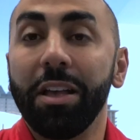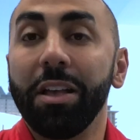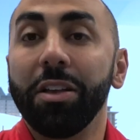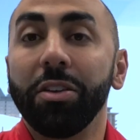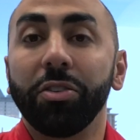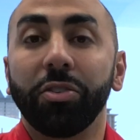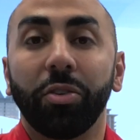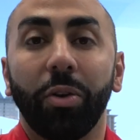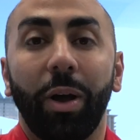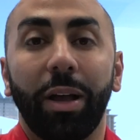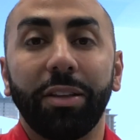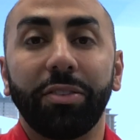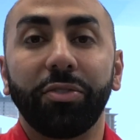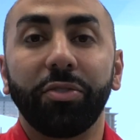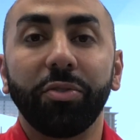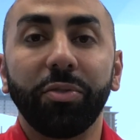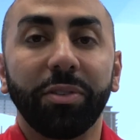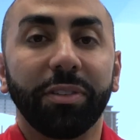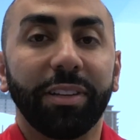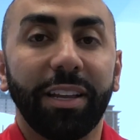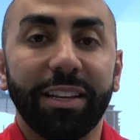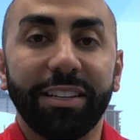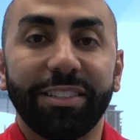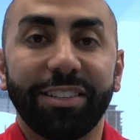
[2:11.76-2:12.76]
So as soon
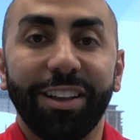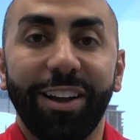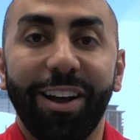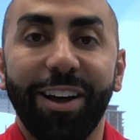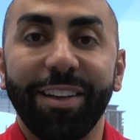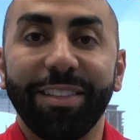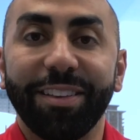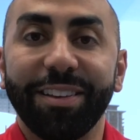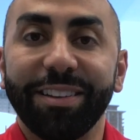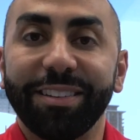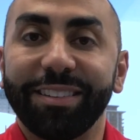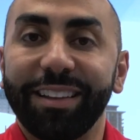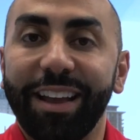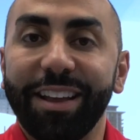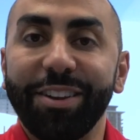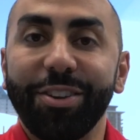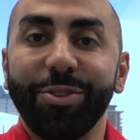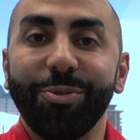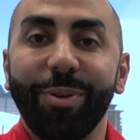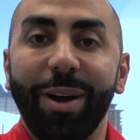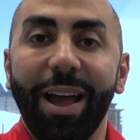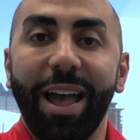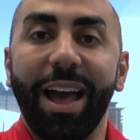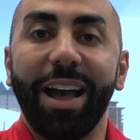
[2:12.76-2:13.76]
as I saw this, I
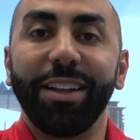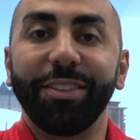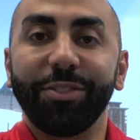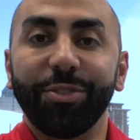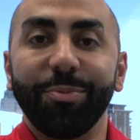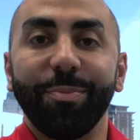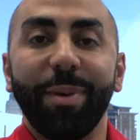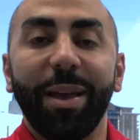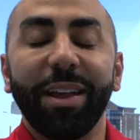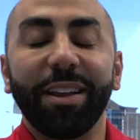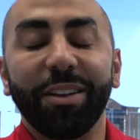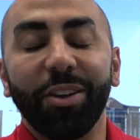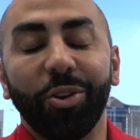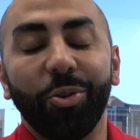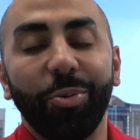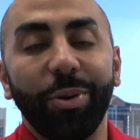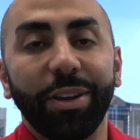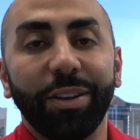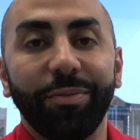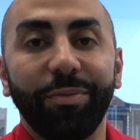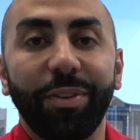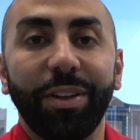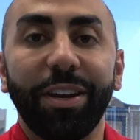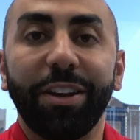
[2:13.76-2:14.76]
knew I had to make a
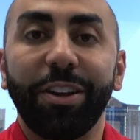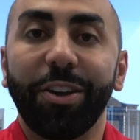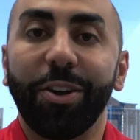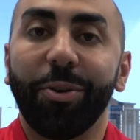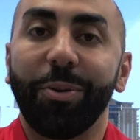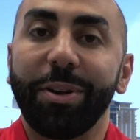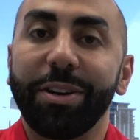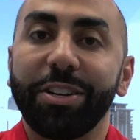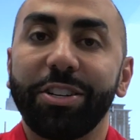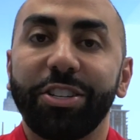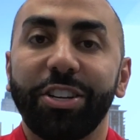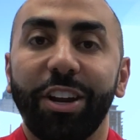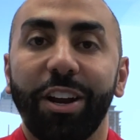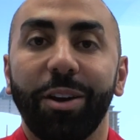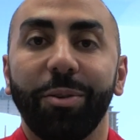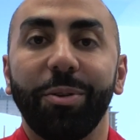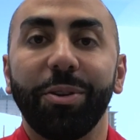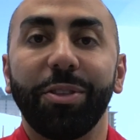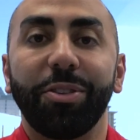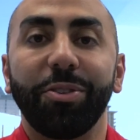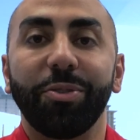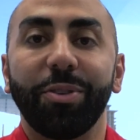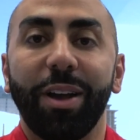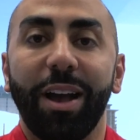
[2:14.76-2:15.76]
quick video and share it
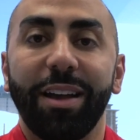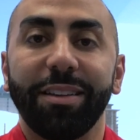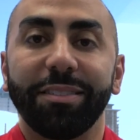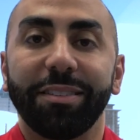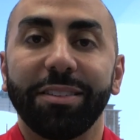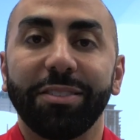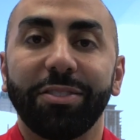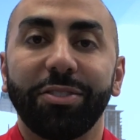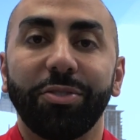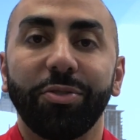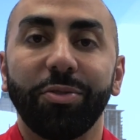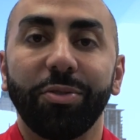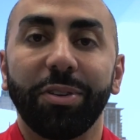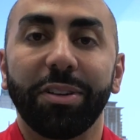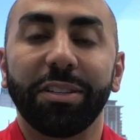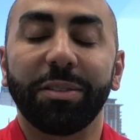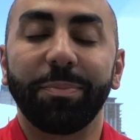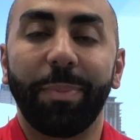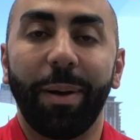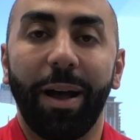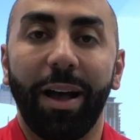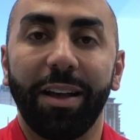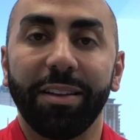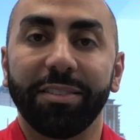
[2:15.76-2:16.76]
with you guys as soon as
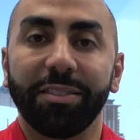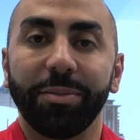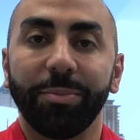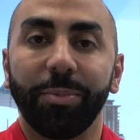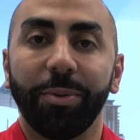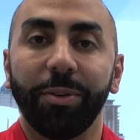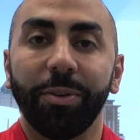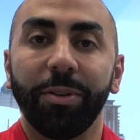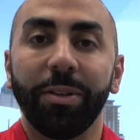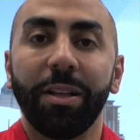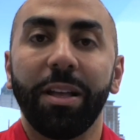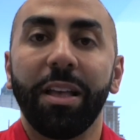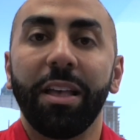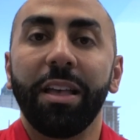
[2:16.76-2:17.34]
possible.